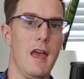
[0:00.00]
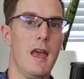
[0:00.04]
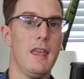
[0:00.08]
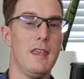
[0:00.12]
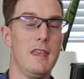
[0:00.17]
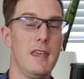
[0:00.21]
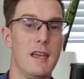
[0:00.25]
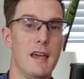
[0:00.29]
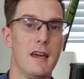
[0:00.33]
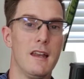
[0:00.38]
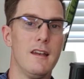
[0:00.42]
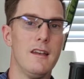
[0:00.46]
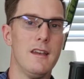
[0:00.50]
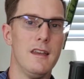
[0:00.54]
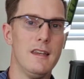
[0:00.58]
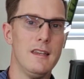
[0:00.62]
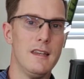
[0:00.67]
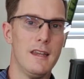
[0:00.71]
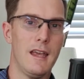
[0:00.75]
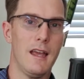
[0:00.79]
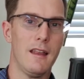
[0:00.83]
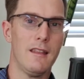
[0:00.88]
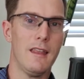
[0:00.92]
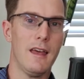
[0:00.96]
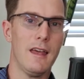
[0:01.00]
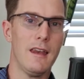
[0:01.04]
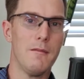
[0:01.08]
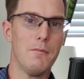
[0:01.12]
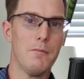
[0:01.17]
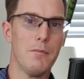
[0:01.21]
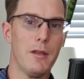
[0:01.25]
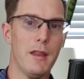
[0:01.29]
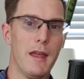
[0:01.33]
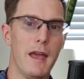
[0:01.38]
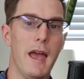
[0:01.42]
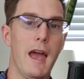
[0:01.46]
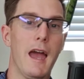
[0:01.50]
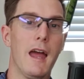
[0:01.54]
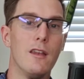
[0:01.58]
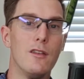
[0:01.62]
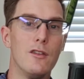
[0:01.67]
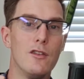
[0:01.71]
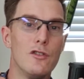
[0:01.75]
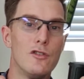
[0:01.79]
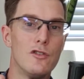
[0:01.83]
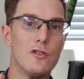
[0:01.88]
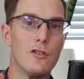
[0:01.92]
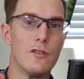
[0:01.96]
You're going to need to get that in
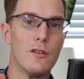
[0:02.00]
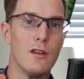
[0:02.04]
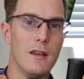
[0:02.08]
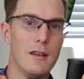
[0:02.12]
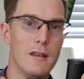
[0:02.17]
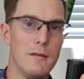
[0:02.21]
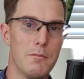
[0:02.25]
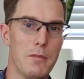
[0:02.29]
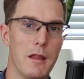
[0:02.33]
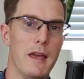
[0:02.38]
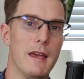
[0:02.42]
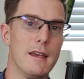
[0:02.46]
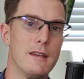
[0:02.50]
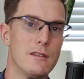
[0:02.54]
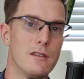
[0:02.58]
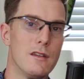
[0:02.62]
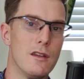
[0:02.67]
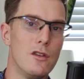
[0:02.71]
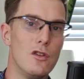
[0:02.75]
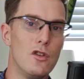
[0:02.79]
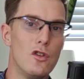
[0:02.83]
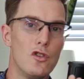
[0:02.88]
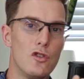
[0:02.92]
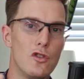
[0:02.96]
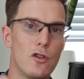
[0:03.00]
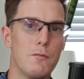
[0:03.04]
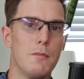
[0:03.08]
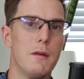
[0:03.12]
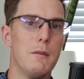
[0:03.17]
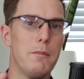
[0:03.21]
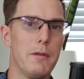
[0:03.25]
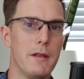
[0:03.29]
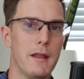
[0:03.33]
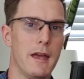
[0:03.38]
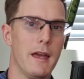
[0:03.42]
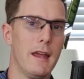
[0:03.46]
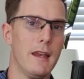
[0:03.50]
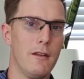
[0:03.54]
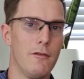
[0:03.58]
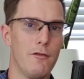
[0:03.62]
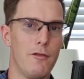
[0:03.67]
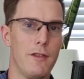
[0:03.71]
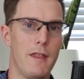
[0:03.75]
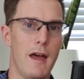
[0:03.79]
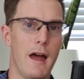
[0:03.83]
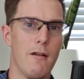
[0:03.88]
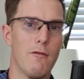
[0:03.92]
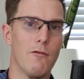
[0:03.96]
place. You should be planning
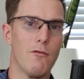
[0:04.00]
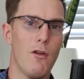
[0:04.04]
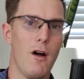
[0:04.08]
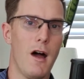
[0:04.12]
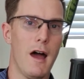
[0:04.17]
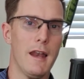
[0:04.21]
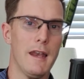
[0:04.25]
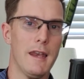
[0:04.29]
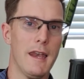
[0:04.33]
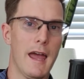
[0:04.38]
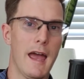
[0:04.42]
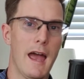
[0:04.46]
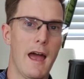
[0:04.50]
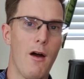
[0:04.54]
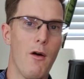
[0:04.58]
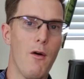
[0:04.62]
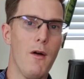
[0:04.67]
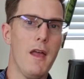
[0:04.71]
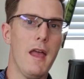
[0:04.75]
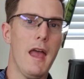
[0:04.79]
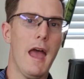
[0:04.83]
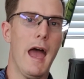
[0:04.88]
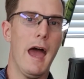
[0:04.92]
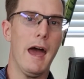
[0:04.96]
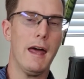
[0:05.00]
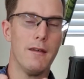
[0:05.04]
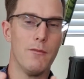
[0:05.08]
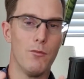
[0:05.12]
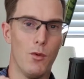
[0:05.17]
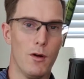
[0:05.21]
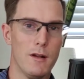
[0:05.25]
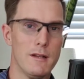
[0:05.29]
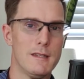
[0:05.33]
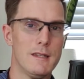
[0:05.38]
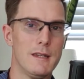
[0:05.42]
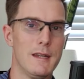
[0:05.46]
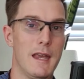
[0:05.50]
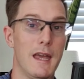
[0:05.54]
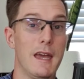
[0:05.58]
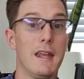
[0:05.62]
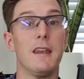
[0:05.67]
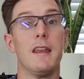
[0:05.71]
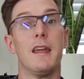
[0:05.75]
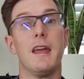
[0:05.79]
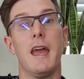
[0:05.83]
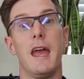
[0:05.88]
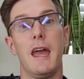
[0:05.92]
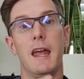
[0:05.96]
for that right now. And once
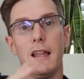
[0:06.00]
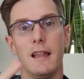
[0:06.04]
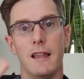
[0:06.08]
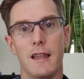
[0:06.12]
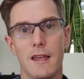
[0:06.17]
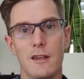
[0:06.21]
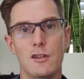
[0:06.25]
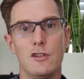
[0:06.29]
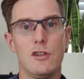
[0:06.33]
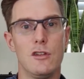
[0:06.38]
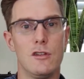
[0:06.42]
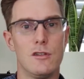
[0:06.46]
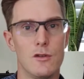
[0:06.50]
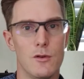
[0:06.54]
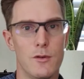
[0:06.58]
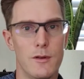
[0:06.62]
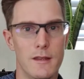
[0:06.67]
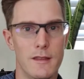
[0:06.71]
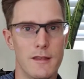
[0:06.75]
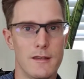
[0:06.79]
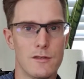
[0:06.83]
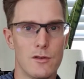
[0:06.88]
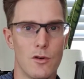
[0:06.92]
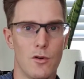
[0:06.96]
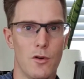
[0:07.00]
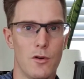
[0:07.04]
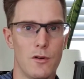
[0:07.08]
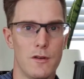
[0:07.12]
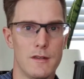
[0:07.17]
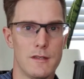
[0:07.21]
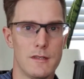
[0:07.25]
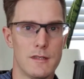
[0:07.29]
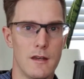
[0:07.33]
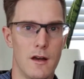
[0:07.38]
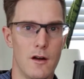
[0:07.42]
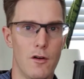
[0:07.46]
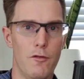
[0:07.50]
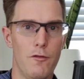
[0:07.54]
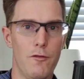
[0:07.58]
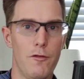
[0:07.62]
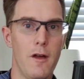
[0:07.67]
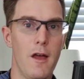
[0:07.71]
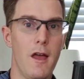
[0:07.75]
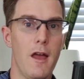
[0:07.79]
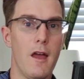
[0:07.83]
again, unless you're doing this all yourself,